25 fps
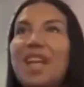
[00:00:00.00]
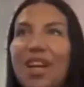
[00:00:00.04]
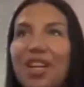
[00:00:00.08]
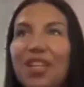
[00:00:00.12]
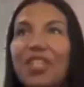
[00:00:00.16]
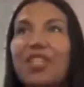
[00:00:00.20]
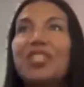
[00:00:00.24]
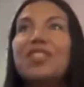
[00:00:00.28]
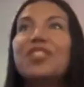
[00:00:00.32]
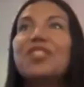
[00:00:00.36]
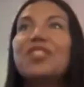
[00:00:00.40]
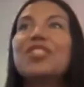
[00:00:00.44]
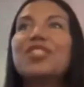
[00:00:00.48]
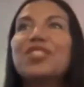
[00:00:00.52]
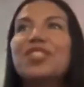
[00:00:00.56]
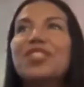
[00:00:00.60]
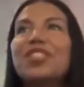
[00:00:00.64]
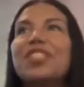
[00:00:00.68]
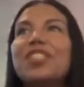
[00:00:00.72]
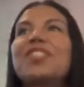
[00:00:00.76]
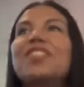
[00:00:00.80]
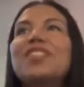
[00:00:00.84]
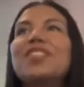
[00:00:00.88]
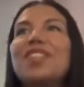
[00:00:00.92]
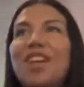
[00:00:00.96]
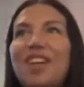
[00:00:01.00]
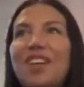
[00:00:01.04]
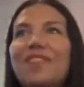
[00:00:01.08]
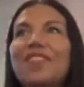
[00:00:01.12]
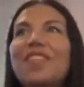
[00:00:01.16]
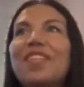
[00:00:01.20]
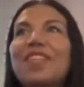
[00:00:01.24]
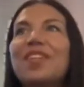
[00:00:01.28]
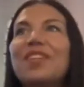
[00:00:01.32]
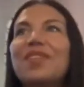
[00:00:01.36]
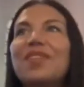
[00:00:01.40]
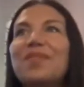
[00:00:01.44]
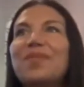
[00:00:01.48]
unconditionally
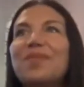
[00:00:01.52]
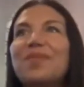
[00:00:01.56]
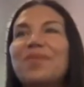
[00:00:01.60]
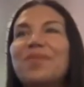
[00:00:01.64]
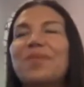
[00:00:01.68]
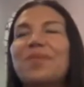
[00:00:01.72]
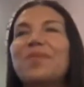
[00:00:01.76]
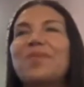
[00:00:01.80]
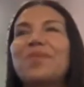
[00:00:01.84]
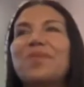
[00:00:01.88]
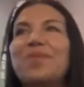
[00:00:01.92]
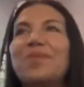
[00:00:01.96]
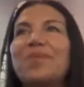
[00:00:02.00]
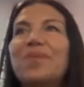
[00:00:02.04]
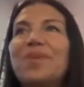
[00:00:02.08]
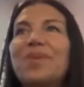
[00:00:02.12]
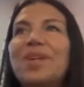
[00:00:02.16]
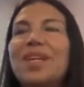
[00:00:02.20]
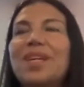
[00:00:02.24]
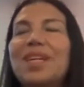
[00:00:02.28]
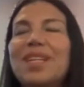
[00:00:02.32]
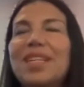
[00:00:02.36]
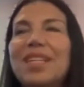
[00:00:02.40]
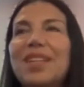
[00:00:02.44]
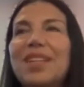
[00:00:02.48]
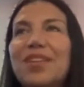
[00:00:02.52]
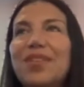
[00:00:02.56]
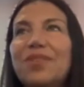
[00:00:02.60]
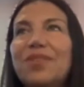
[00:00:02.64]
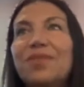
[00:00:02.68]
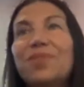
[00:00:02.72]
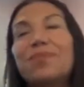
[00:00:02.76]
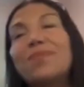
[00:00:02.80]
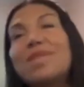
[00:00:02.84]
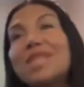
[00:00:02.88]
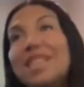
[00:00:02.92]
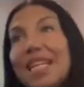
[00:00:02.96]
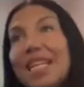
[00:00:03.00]
loving uh, you know
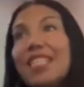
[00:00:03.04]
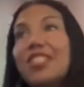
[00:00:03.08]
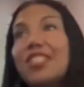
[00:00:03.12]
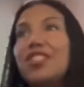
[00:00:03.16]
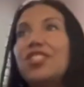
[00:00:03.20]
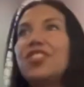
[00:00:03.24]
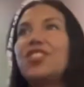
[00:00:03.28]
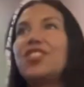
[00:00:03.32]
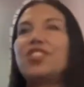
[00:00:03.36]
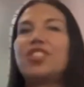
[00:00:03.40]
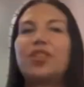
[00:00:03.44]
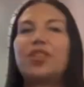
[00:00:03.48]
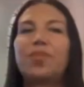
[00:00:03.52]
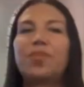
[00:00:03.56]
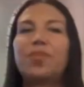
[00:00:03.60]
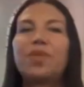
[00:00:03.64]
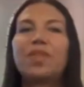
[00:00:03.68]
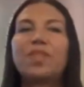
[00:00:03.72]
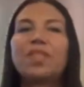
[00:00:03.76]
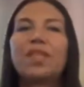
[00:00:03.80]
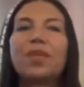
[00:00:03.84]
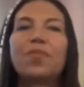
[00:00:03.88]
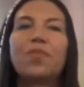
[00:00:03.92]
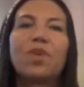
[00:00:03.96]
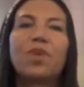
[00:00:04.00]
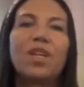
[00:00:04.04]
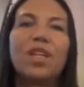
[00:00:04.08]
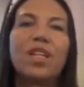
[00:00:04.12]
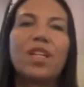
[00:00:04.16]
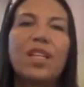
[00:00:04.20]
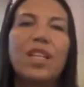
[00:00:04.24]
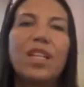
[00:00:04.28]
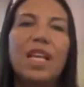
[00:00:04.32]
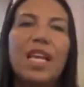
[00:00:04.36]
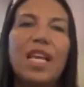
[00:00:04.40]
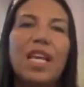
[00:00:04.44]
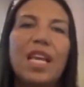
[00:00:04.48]
relationship with someone